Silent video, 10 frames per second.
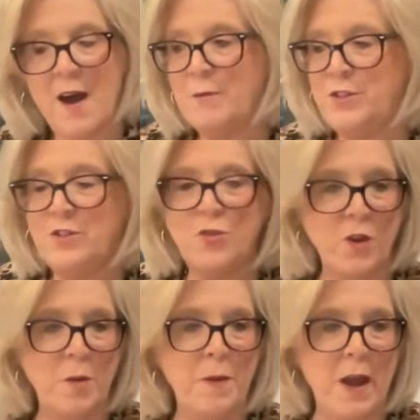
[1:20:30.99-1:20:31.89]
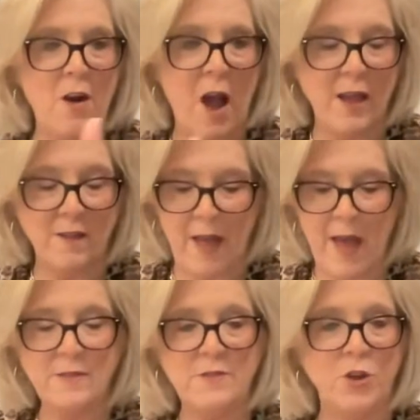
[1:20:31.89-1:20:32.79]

which is going to be our eyeglass.